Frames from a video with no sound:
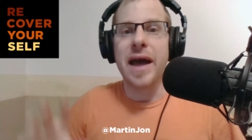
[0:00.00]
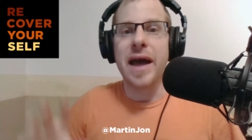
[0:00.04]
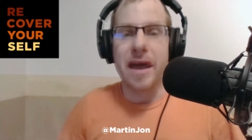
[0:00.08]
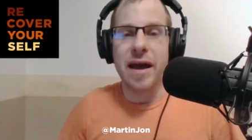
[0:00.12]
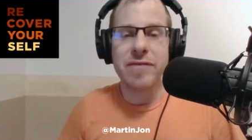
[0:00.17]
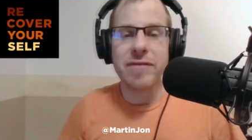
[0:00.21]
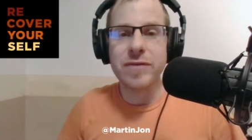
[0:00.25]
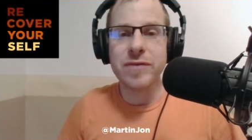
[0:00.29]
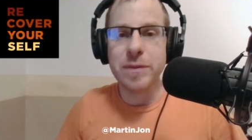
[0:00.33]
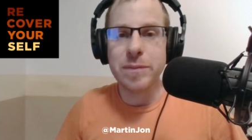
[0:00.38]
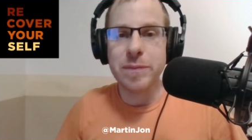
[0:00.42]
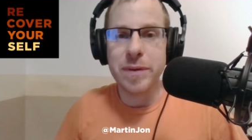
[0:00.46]

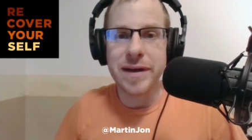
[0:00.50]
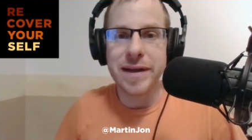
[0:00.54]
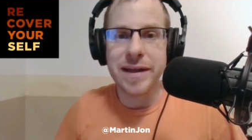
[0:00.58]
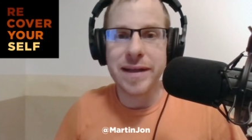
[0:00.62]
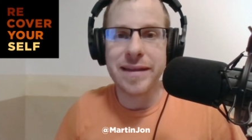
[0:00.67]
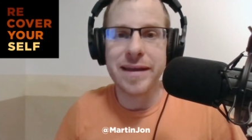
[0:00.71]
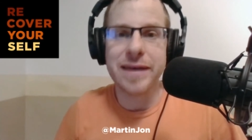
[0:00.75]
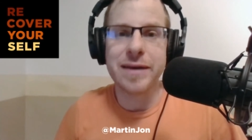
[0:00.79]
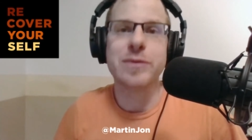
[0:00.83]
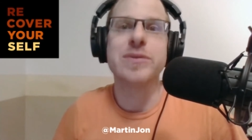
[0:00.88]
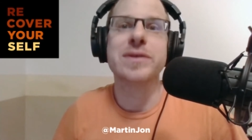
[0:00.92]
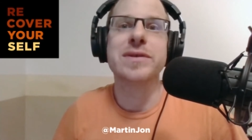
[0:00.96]
everybody
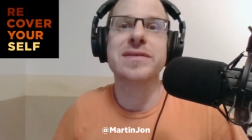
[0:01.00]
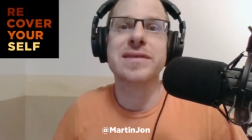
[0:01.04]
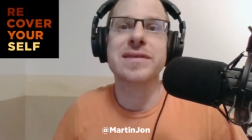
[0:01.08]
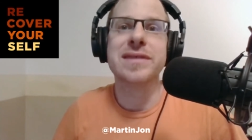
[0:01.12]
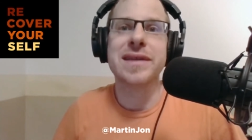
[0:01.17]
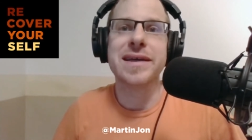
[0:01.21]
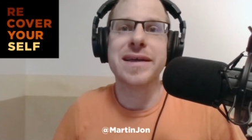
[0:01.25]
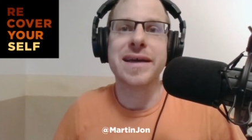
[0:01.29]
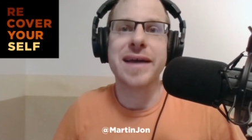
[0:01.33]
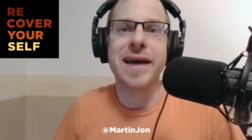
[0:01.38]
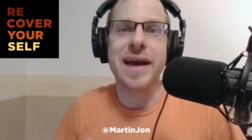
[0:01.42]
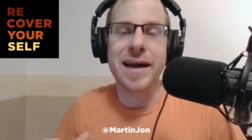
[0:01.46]
that was
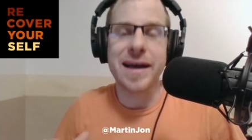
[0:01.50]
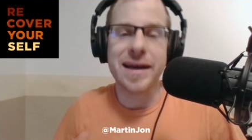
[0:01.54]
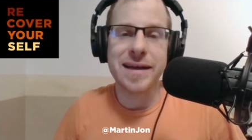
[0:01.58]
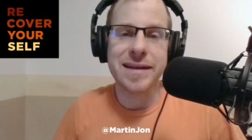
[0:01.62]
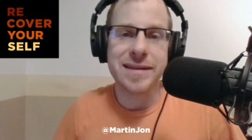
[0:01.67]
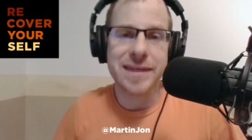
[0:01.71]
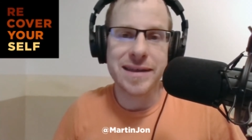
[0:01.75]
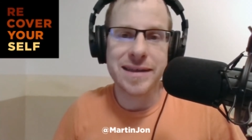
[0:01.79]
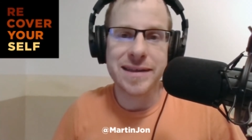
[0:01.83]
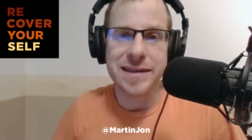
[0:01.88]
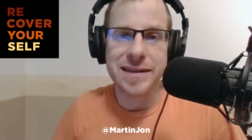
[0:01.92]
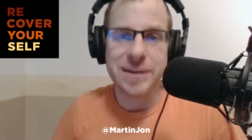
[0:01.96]

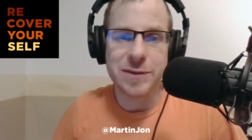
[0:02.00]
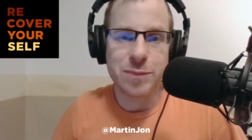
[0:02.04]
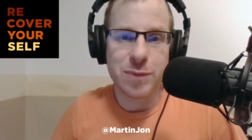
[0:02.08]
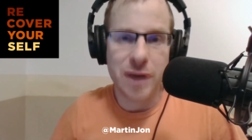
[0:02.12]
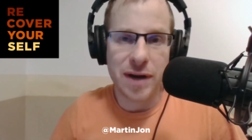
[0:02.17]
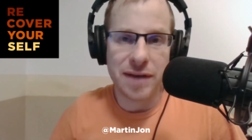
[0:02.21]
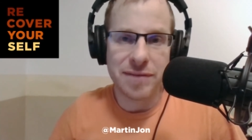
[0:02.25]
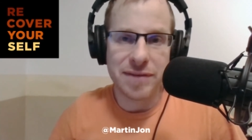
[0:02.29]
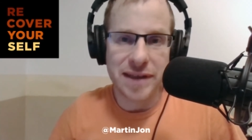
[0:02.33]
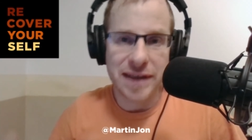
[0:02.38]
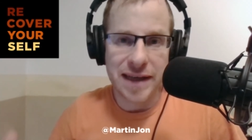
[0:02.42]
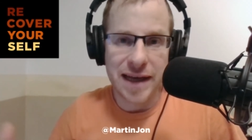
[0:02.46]
on these
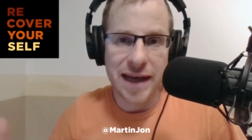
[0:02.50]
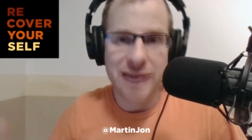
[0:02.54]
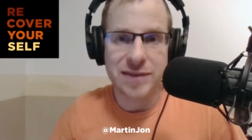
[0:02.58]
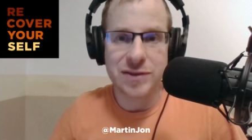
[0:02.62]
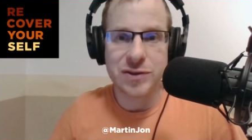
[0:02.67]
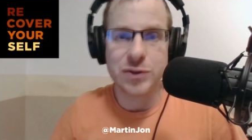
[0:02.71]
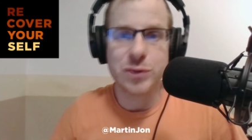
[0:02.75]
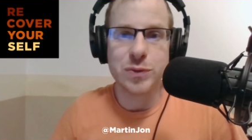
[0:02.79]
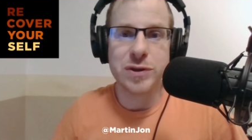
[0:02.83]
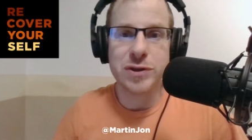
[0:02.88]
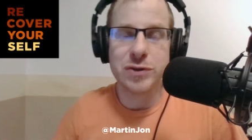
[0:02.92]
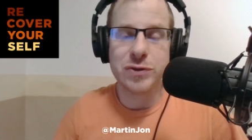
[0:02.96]
private yachts
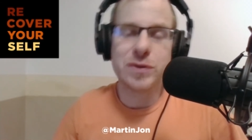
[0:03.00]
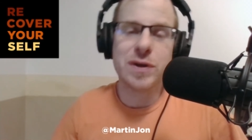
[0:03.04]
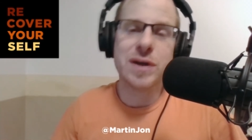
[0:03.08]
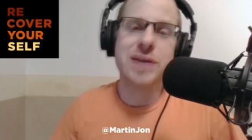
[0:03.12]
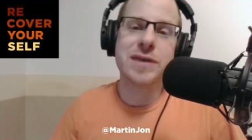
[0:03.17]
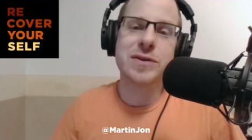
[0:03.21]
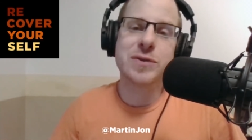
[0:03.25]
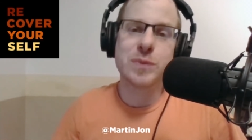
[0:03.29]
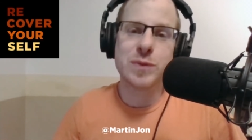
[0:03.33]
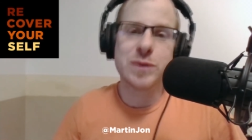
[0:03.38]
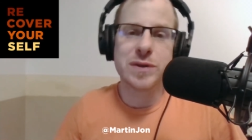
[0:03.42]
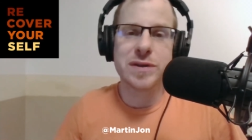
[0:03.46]
doing
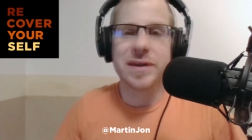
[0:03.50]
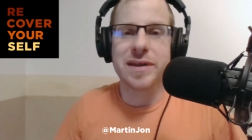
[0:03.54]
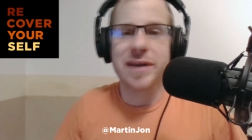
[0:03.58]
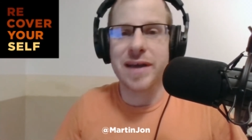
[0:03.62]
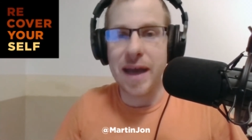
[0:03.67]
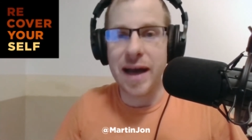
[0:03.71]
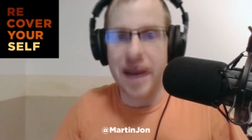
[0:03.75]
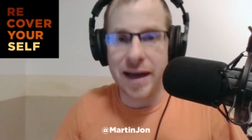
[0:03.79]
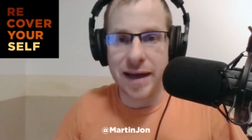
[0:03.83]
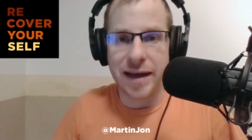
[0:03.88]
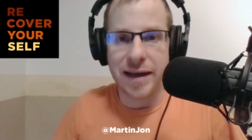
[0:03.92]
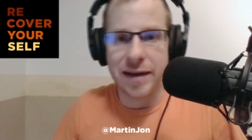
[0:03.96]
drugs were the
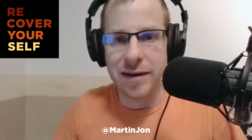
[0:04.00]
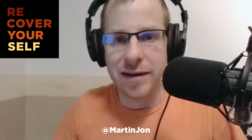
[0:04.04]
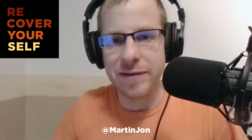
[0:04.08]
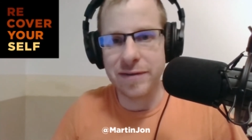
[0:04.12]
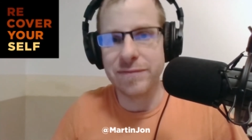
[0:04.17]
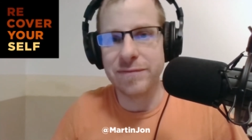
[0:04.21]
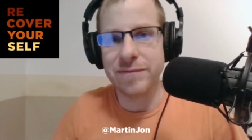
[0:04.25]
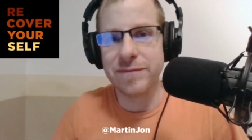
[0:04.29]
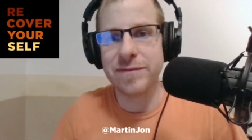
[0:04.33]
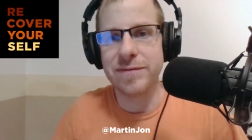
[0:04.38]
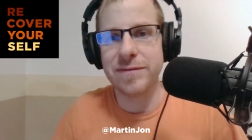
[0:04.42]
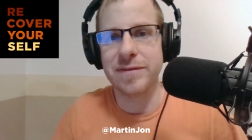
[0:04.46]
height
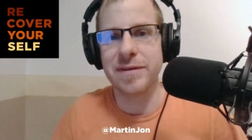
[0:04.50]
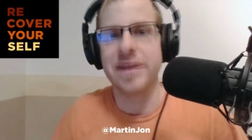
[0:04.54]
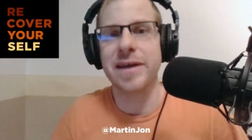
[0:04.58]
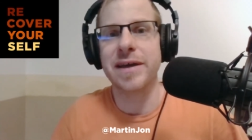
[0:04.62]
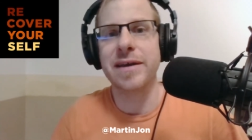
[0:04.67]
of